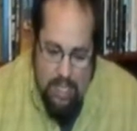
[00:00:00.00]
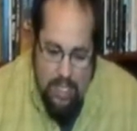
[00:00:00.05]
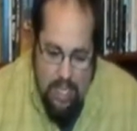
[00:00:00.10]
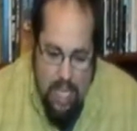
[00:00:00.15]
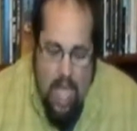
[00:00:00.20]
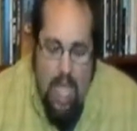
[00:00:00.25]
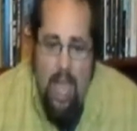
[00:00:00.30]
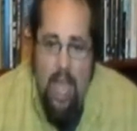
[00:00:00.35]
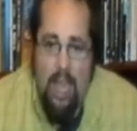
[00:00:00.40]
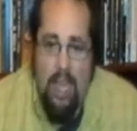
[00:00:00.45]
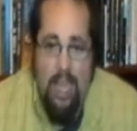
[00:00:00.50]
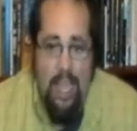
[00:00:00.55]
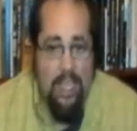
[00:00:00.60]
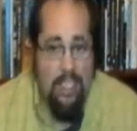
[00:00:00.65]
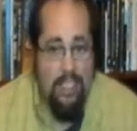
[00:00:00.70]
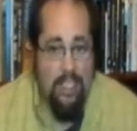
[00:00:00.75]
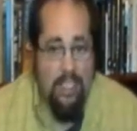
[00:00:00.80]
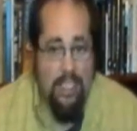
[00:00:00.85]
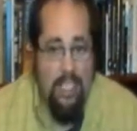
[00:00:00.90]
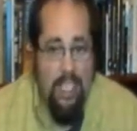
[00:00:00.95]
God
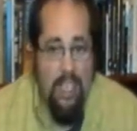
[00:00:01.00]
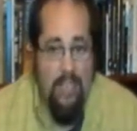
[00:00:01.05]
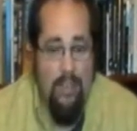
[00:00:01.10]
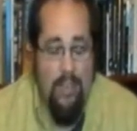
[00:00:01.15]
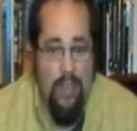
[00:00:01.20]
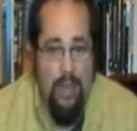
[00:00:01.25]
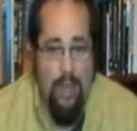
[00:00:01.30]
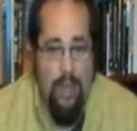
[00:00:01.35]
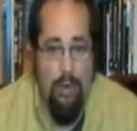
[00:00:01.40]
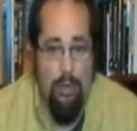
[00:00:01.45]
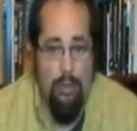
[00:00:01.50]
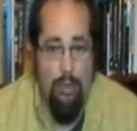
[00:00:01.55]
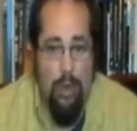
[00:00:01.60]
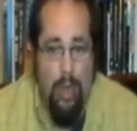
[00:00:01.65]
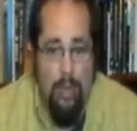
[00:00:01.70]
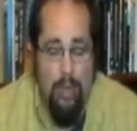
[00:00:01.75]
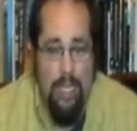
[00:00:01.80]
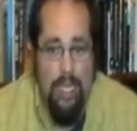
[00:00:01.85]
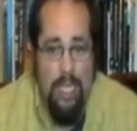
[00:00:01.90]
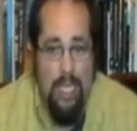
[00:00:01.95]
has given a
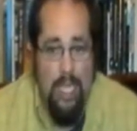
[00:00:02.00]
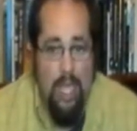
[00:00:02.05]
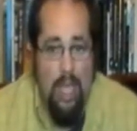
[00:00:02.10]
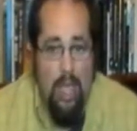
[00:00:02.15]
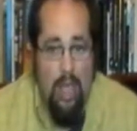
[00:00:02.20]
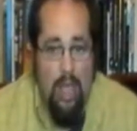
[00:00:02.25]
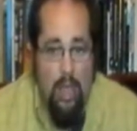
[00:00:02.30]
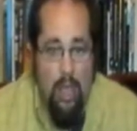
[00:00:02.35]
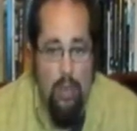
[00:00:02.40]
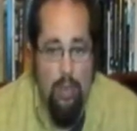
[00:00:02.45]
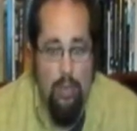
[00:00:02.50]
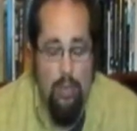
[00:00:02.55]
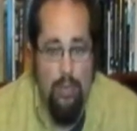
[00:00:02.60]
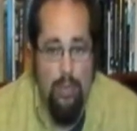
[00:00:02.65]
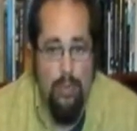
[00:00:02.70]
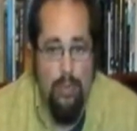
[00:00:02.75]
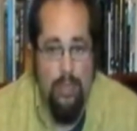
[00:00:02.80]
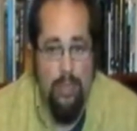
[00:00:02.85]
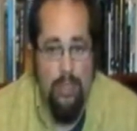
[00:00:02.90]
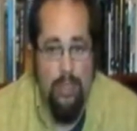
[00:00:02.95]
remedy, a
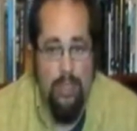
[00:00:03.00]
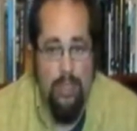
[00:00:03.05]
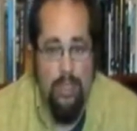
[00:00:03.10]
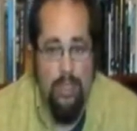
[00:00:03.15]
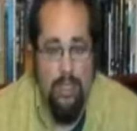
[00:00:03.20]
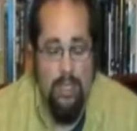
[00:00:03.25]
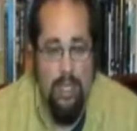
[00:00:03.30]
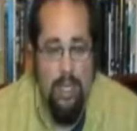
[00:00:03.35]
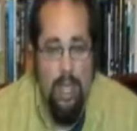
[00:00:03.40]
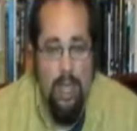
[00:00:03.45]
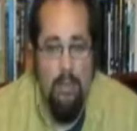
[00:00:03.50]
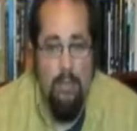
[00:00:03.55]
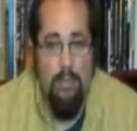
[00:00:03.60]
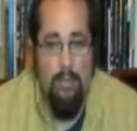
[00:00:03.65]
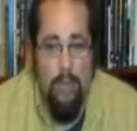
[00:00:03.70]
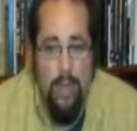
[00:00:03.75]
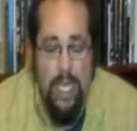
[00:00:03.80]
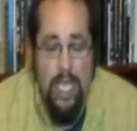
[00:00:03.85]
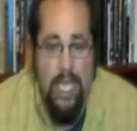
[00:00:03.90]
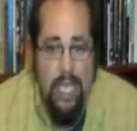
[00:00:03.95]
hope, a
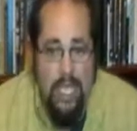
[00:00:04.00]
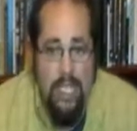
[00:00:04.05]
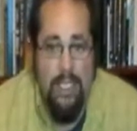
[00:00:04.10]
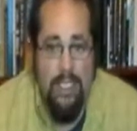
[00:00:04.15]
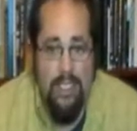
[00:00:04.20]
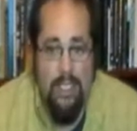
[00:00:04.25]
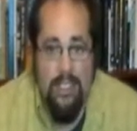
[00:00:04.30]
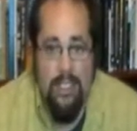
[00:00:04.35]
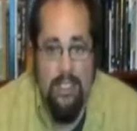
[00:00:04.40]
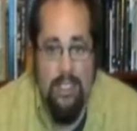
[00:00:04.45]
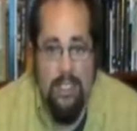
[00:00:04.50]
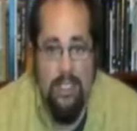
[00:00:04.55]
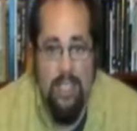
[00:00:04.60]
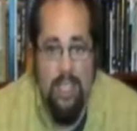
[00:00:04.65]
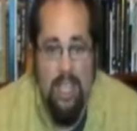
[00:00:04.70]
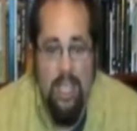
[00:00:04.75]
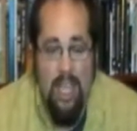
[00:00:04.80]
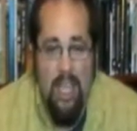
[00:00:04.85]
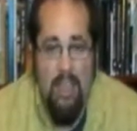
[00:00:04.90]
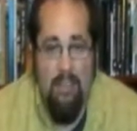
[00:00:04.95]
means
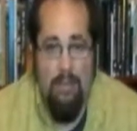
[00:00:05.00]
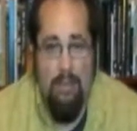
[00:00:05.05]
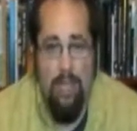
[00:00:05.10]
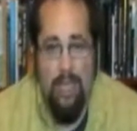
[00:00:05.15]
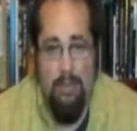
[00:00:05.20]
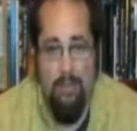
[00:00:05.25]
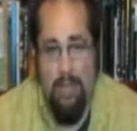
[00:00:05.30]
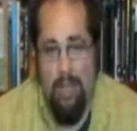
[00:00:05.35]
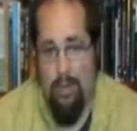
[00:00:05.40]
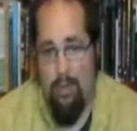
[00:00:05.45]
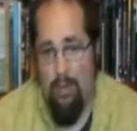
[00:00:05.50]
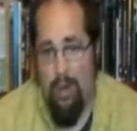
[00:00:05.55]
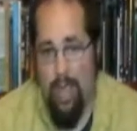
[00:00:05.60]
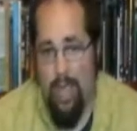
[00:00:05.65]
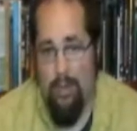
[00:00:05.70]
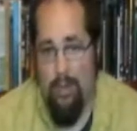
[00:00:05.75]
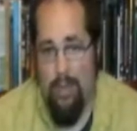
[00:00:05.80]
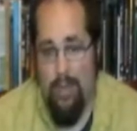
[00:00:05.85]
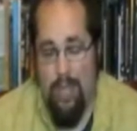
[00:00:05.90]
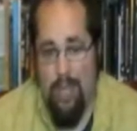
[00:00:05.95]
of being made
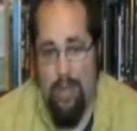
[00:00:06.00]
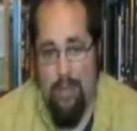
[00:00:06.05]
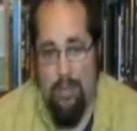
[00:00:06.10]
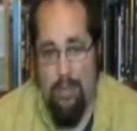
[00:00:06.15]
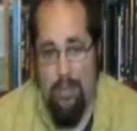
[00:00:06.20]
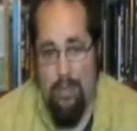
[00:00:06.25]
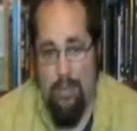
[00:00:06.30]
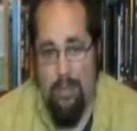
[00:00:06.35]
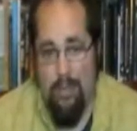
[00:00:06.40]
right with Him.